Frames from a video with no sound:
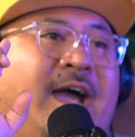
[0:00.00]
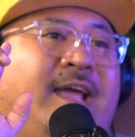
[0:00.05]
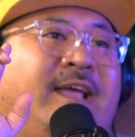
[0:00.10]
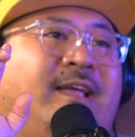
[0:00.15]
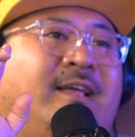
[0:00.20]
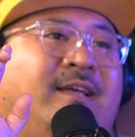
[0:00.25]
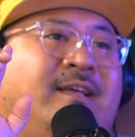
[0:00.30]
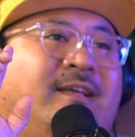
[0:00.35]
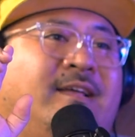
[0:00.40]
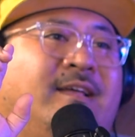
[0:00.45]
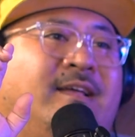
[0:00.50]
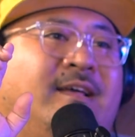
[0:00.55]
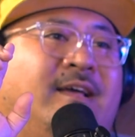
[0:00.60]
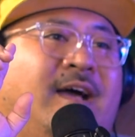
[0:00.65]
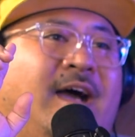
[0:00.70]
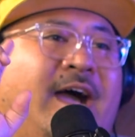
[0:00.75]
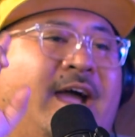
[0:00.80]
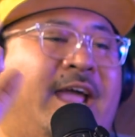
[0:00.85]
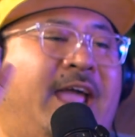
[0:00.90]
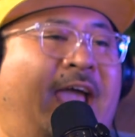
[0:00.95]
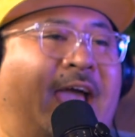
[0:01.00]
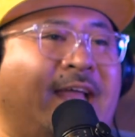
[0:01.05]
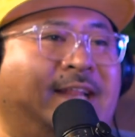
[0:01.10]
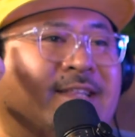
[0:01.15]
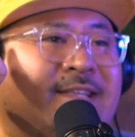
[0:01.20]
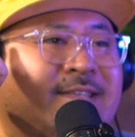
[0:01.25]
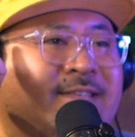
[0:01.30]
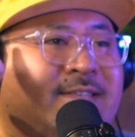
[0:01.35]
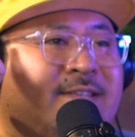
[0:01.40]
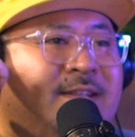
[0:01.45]
I I
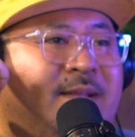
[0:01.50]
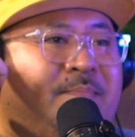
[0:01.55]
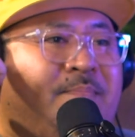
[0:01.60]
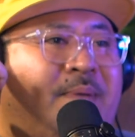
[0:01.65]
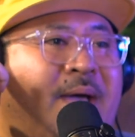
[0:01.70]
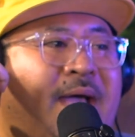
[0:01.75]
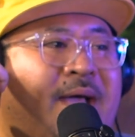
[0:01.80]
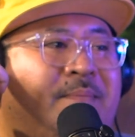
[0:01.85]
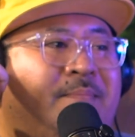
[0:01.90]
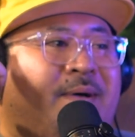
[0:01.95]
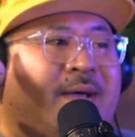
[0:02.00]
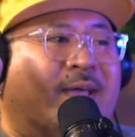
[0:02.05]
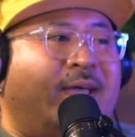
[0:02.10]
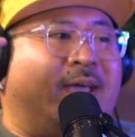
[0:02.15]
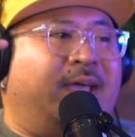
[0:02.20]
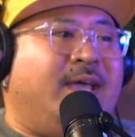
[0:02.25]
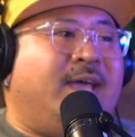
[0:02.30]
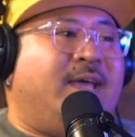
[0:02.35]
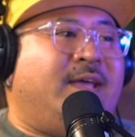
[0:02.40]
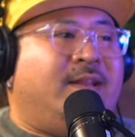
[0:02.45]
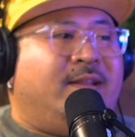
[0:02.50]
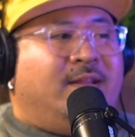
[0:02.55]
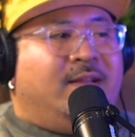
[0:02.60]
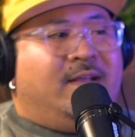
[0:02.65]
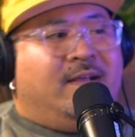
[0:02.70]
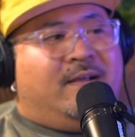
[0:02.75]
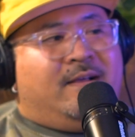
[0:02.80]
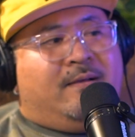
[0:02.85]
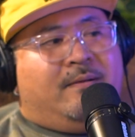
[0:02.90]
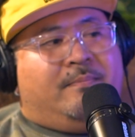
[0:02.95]
had this in the back of my
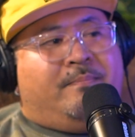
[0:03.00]
head